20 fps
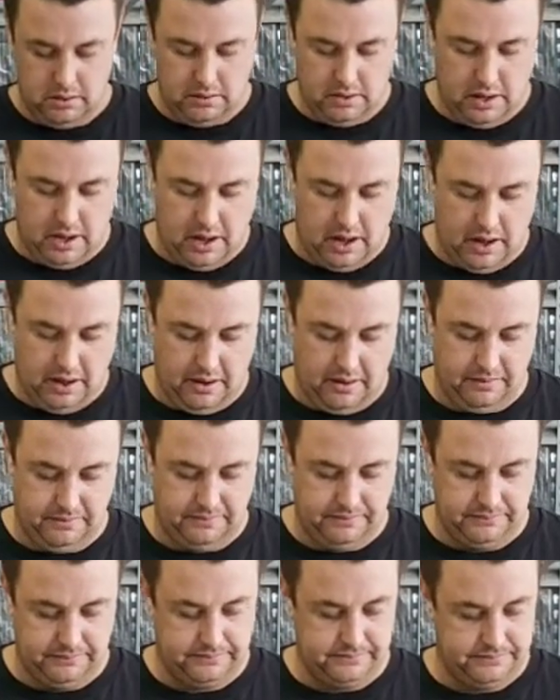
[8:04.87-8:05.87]

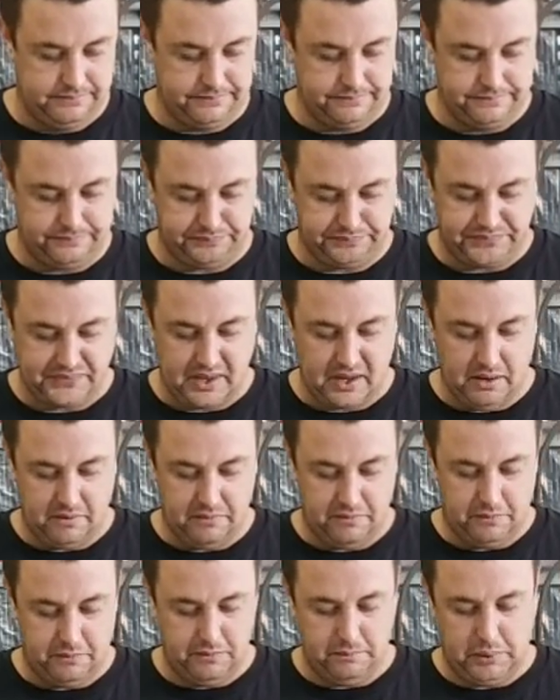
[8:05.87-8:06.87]

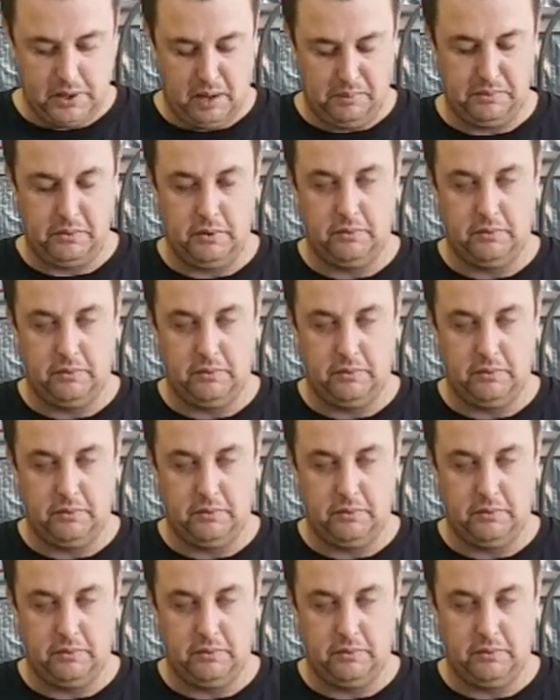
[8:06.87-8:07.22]
from